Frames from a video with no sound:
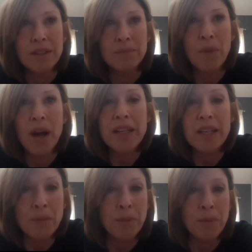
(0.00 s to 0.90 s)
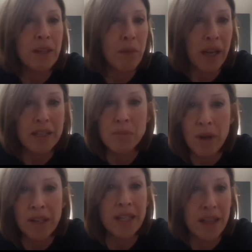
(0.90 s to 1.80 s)
my company makes
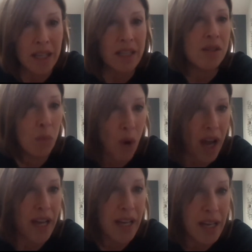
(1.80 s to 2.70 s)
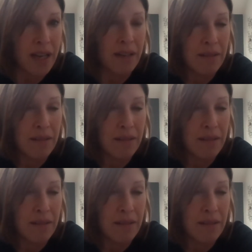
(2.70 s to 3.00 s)
money this way.